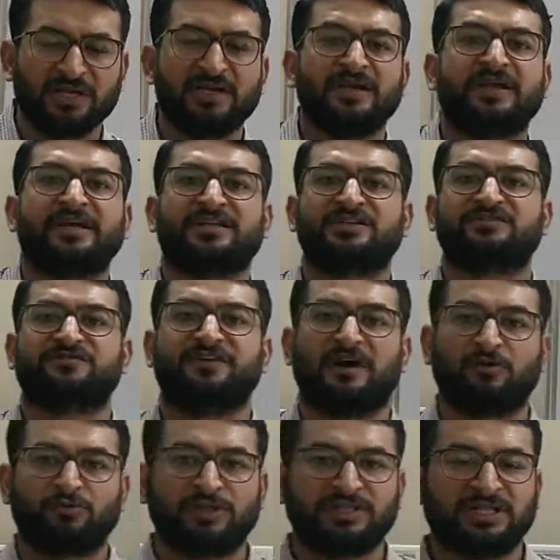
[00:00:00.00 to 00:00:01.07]
It is found
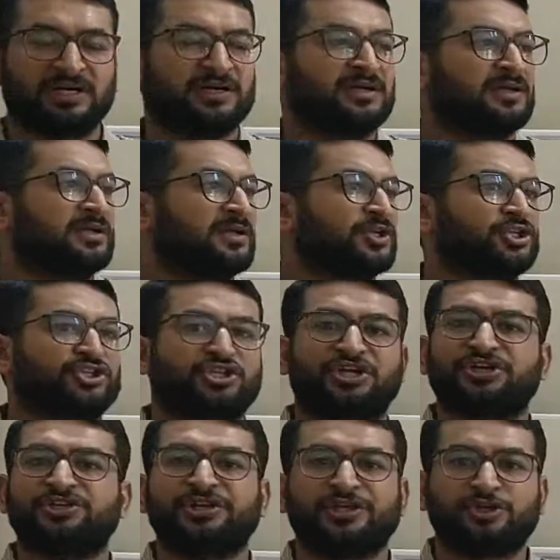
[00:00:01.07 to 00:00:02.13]
in the
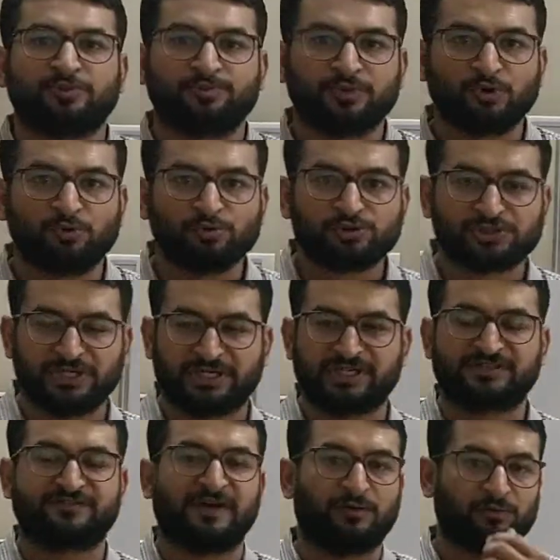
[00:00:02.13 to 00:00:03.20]
kidney tubules, it is
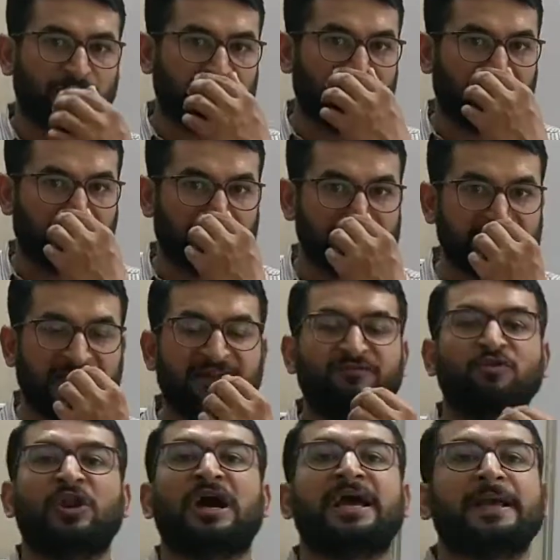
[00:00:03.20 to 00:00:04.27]
found in the lung
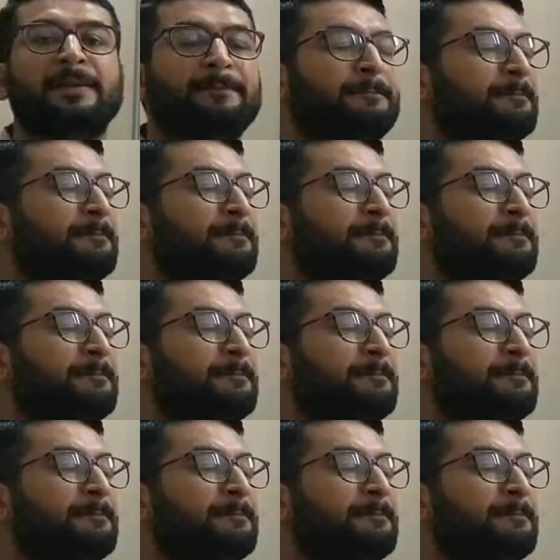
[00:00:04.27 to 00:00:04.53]
alveoli.